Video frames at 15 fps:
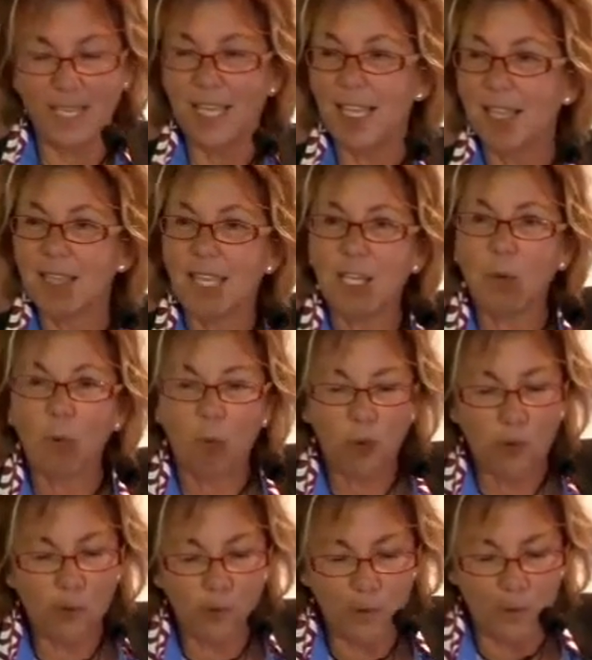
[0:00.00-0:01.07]
They
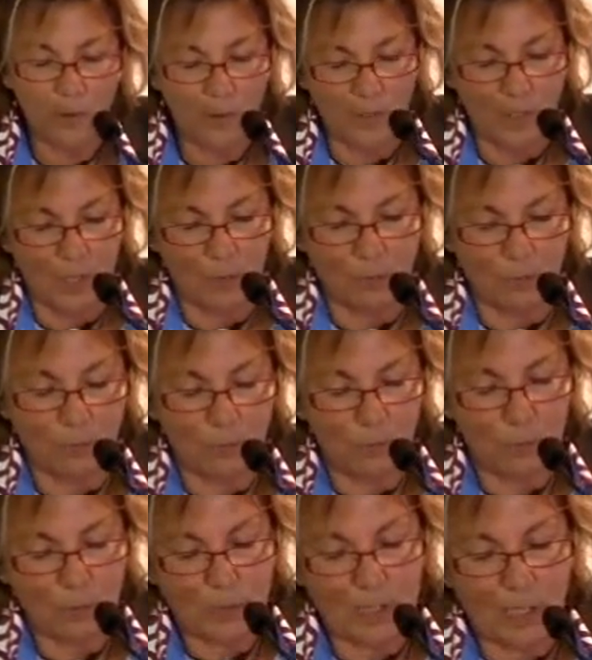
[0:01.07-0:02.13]
all
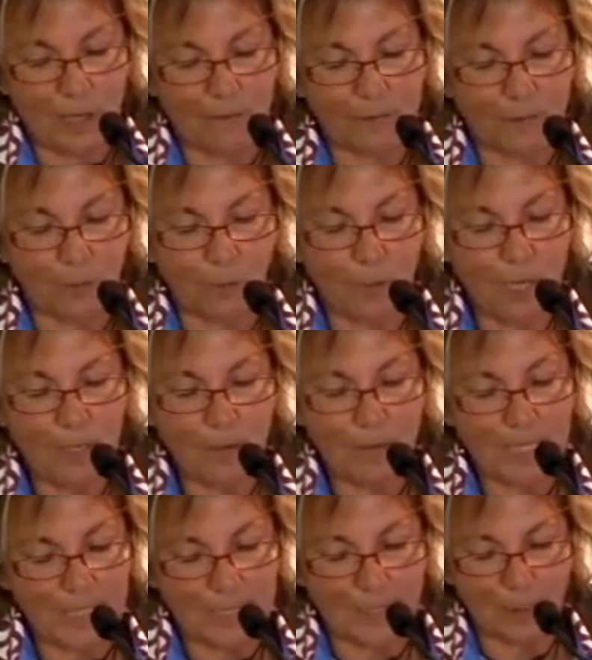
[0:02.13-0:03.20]
roared with laughter one
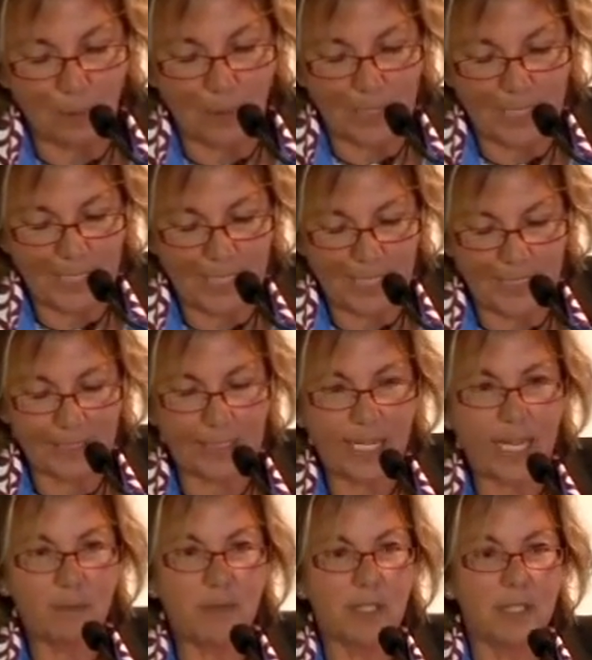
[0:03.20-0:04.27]
meeting when he
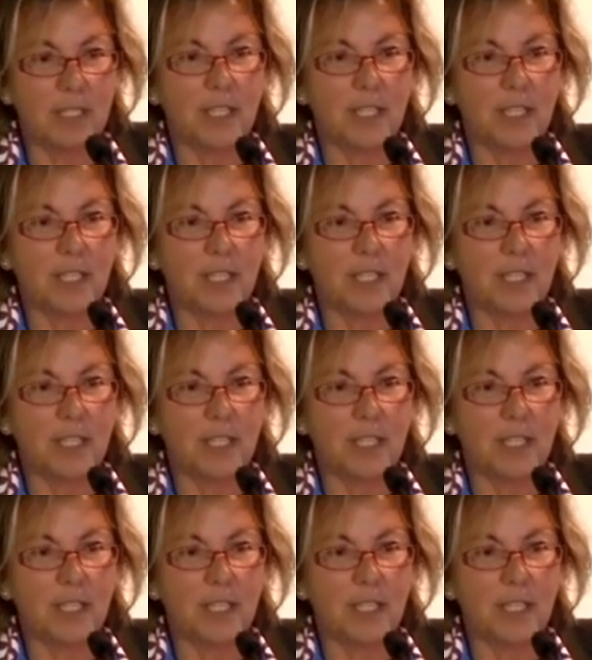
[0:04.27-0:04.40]
exclaimed,